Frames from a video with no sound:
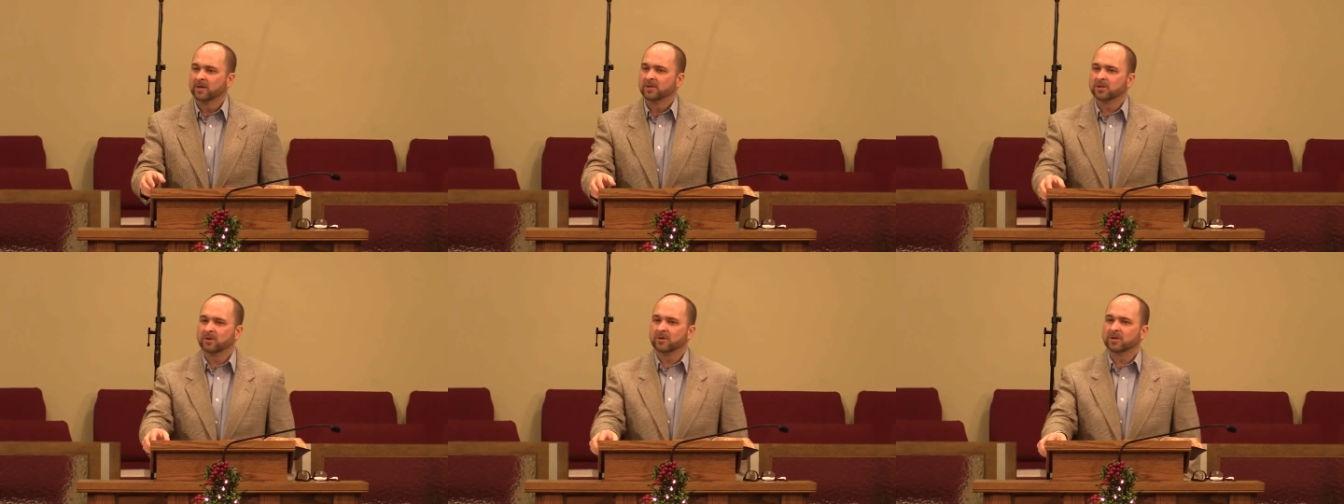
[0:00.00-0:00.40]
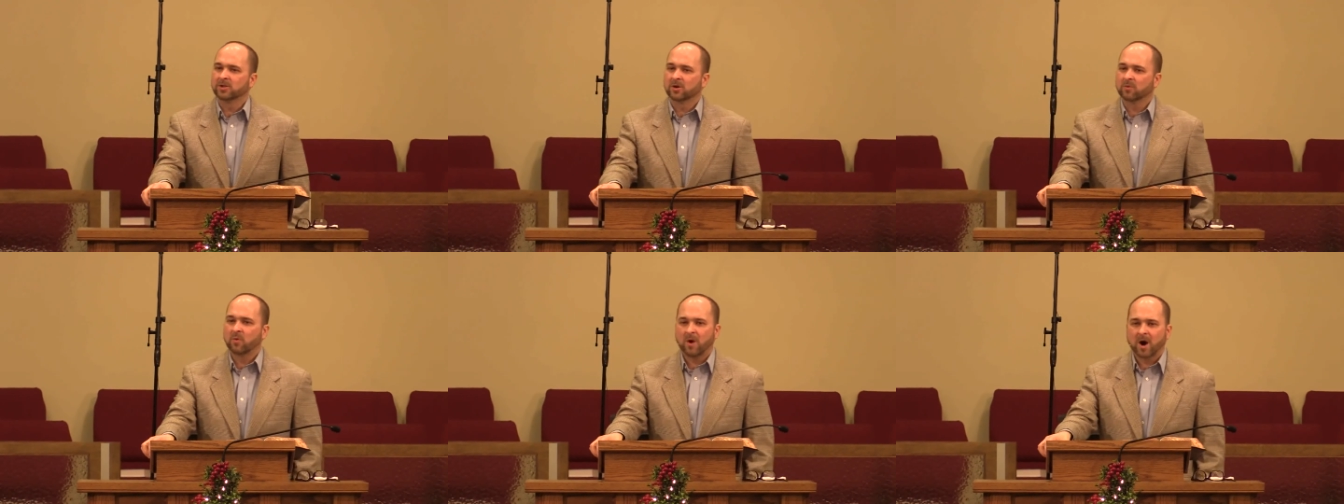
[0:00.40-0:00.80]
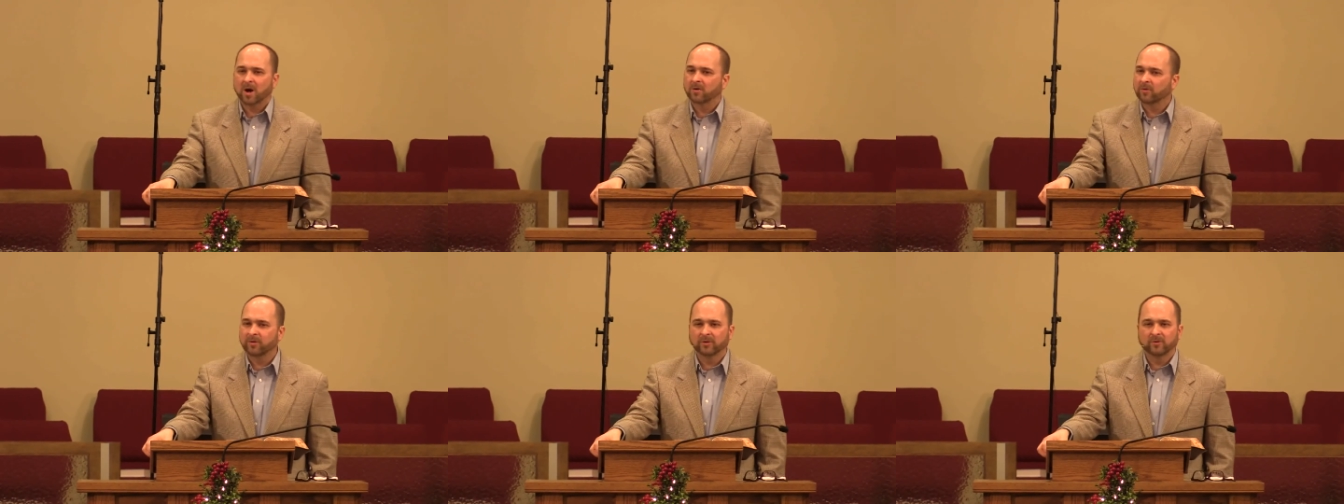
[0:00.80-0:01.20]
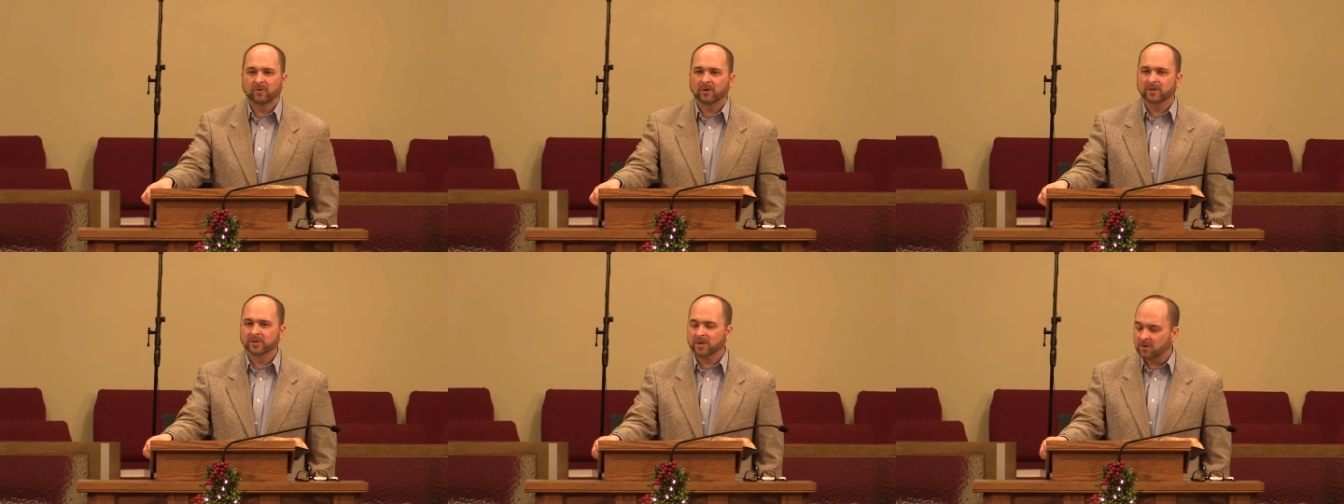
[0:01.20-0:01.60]
so that your walk with the
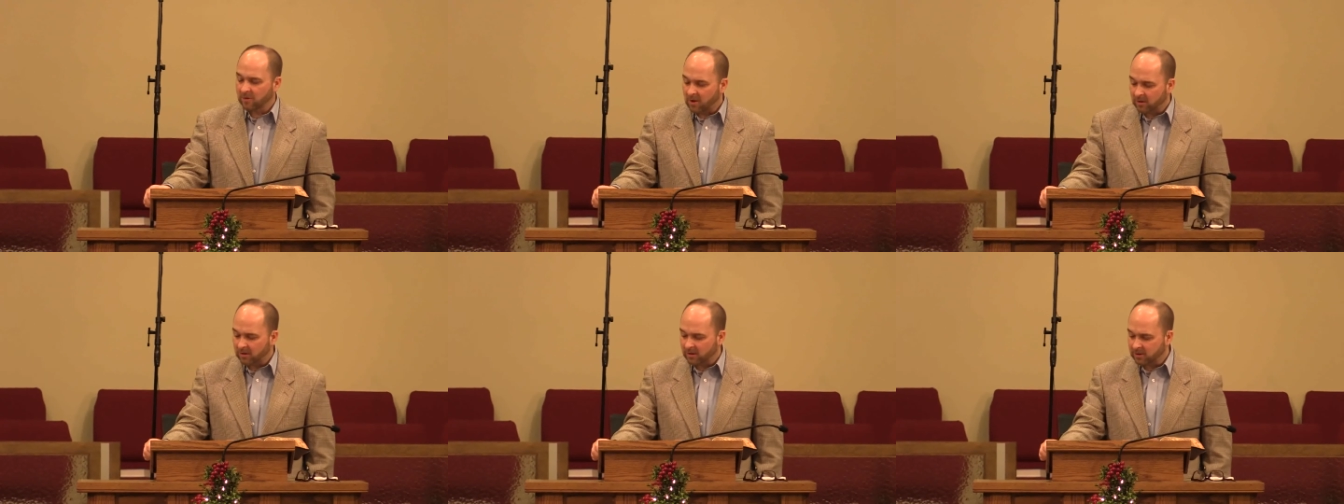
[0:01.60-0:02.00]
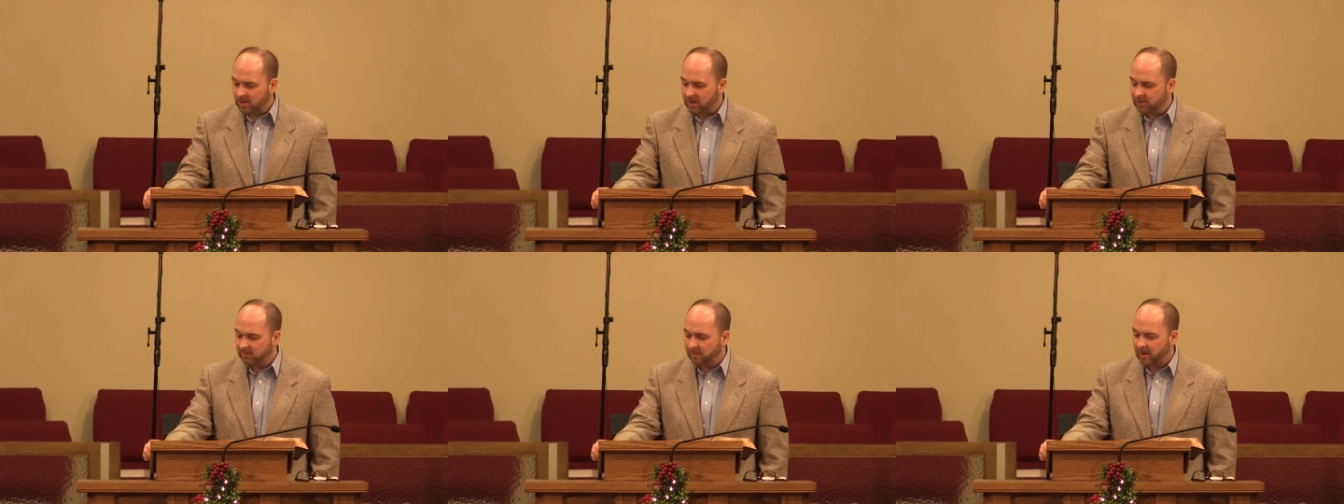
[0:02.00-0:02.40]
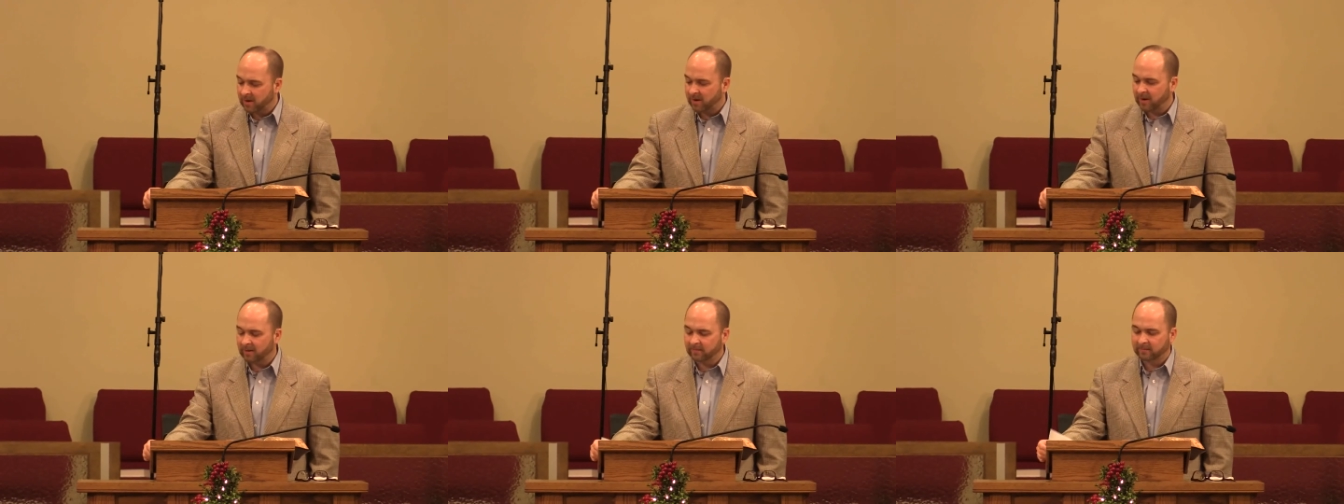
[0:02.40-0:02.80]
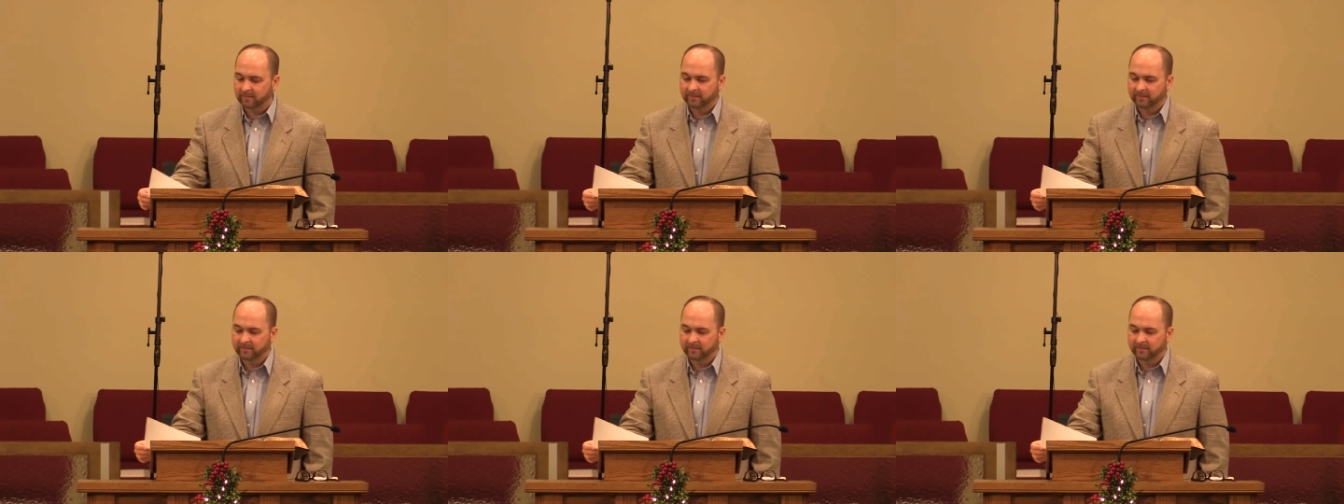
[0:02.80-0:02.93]
Lord is no longer transparent.